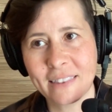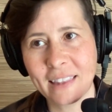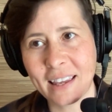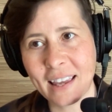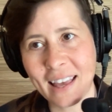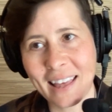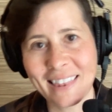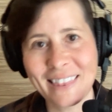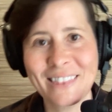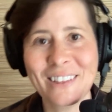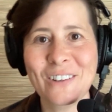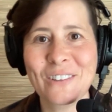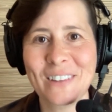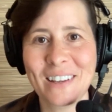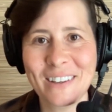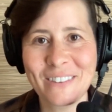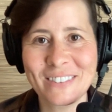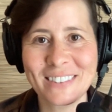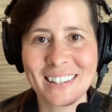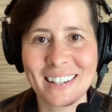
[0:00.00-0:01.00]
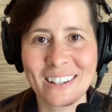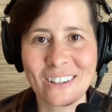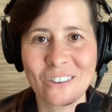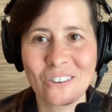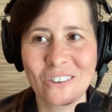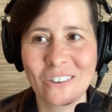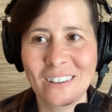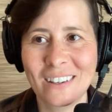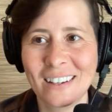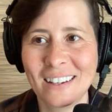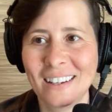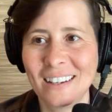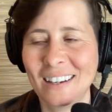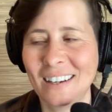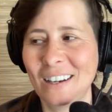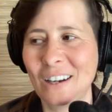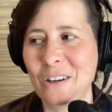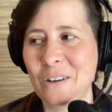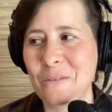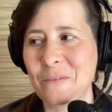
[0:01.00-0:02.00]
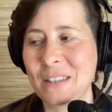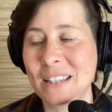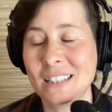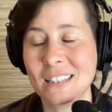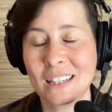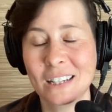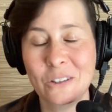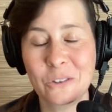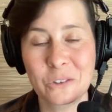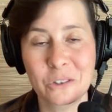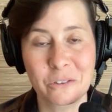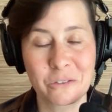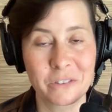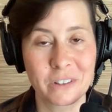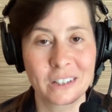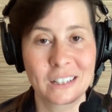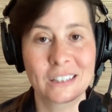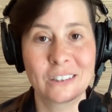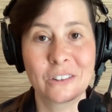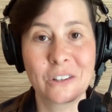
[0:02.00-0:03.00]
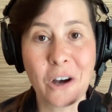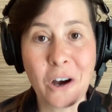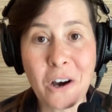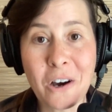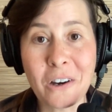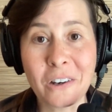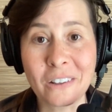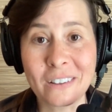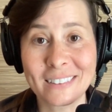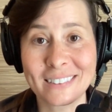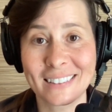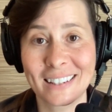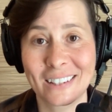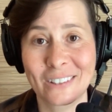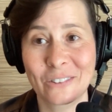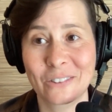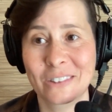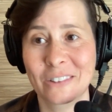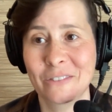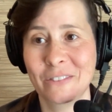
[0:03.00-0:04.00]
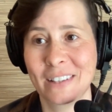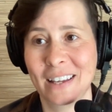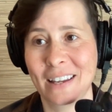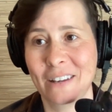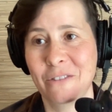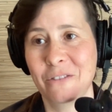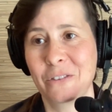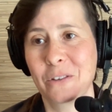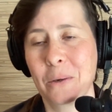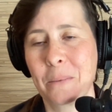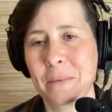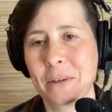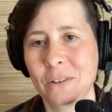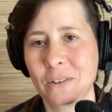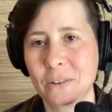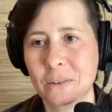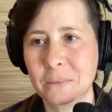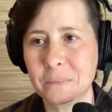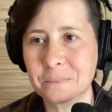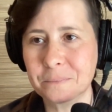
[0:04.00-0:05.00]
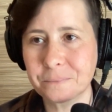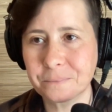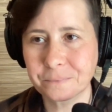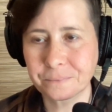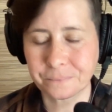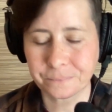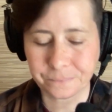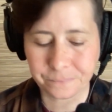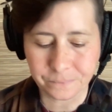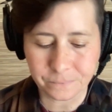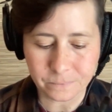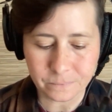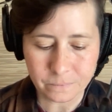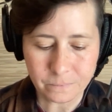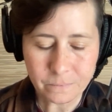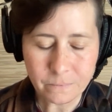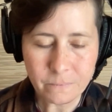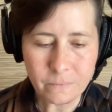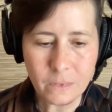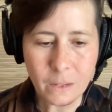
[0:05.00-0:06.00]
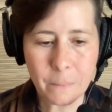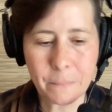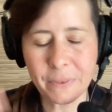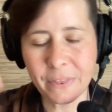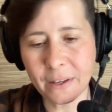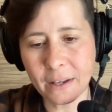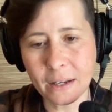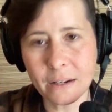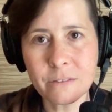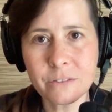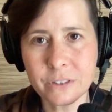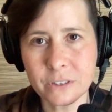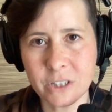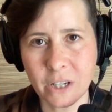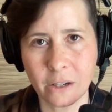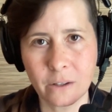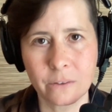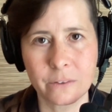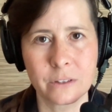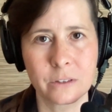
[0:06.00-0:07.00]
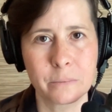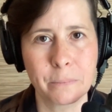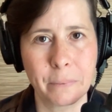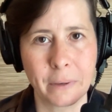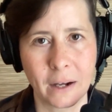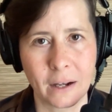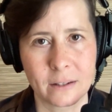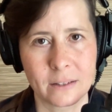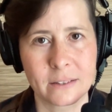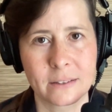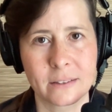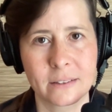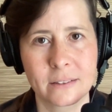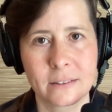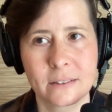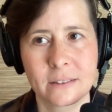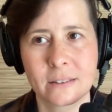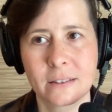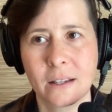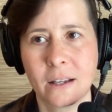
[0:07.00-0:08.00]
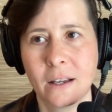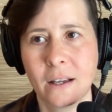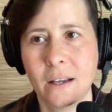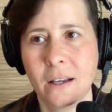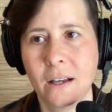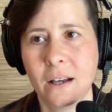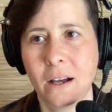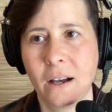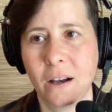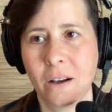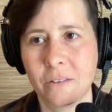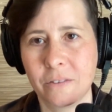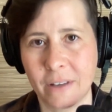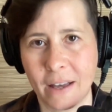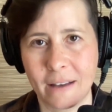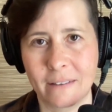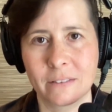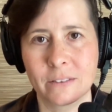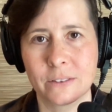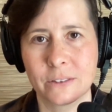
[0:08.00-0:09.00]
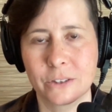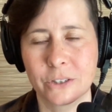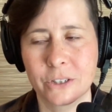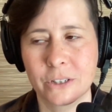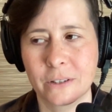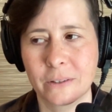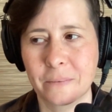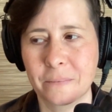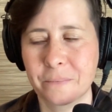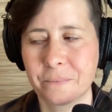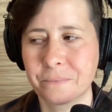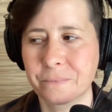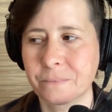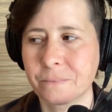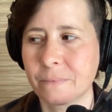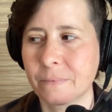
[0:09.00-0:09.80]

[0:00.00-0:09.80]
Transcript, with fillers: They end their life cycle. Um, these cycles are very long cycles of life for a mineral but they kind of check all these boxes of evolution.